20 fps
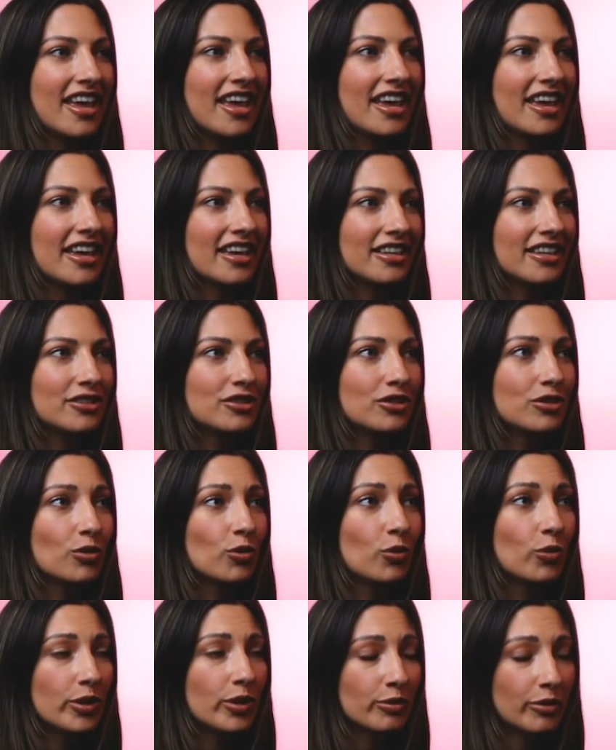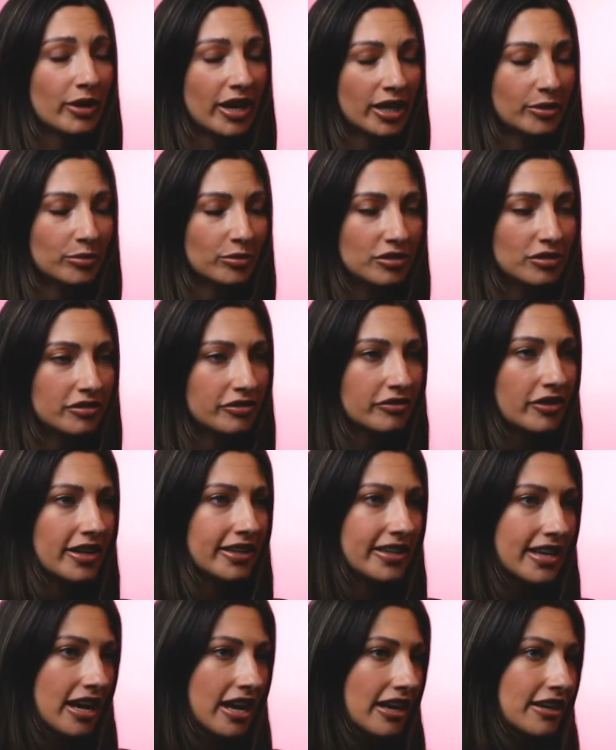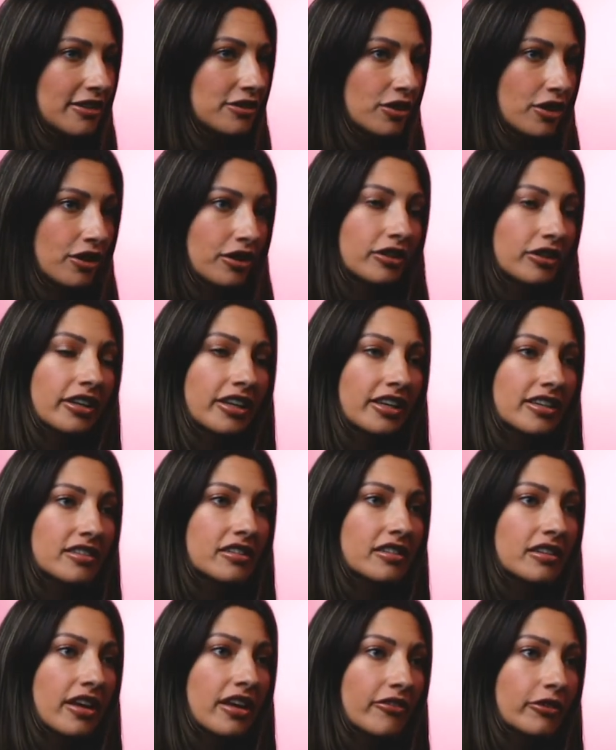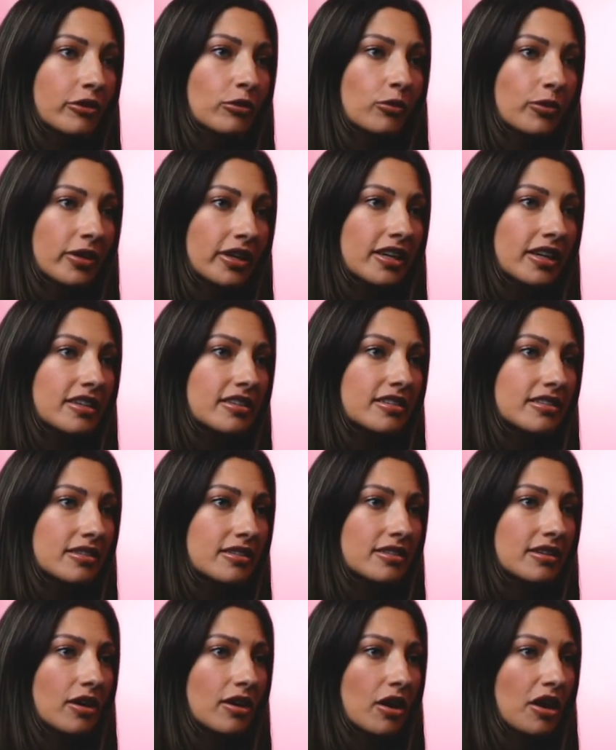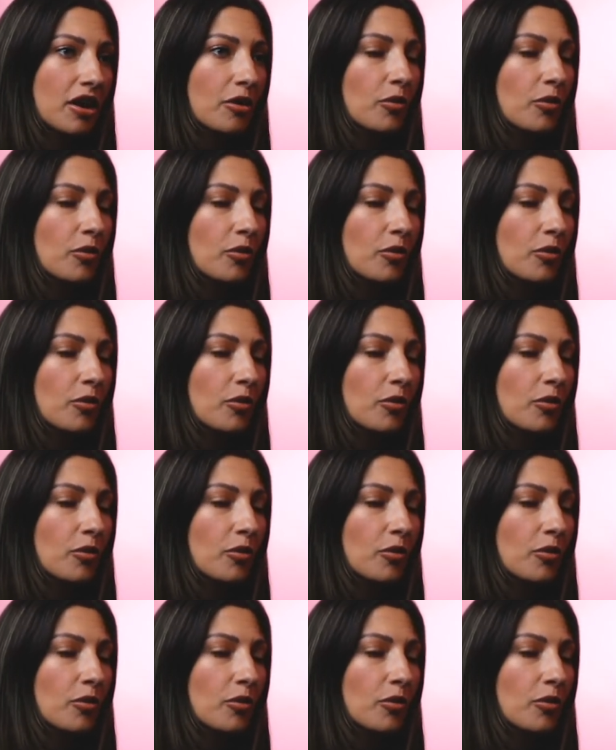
and we were able to find out as early as 11 weeks